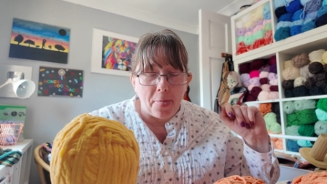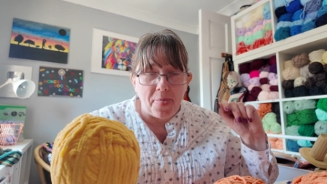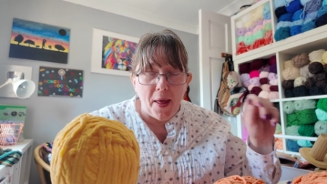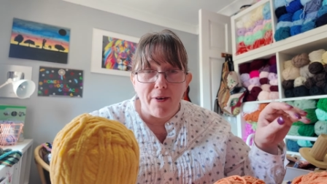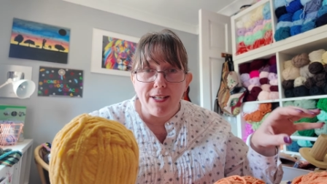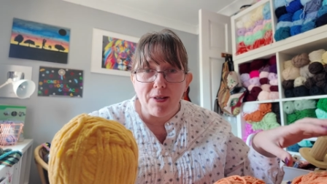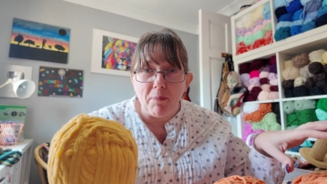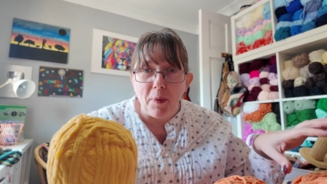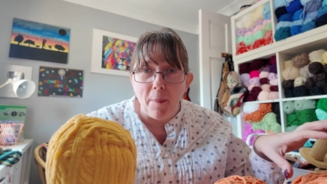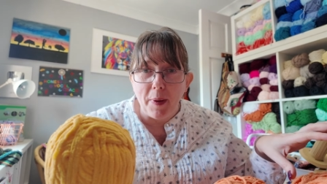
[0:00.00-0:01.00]
there is some
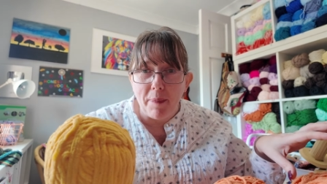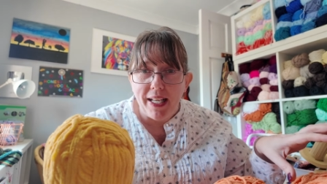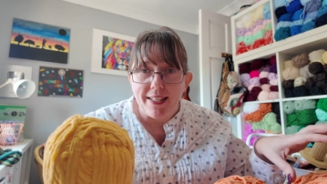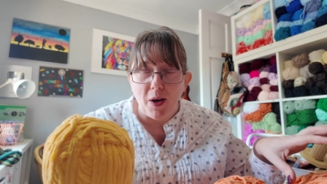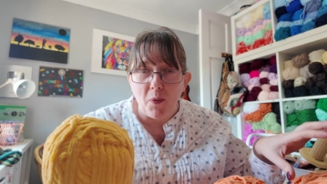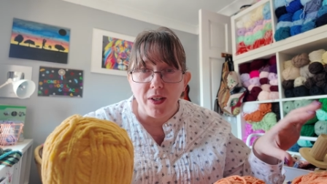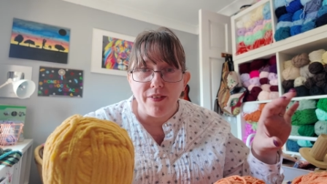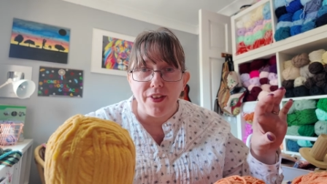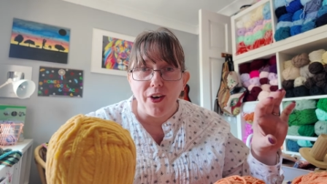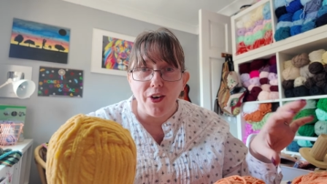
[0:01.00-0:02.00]
bumblebees on one
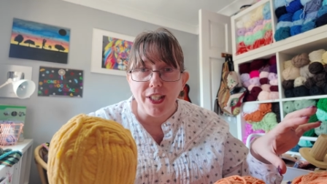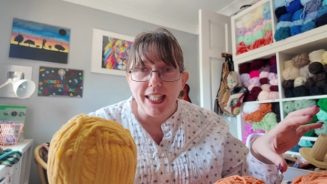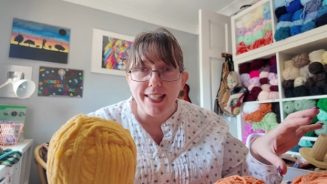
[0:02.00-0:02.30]
of the honey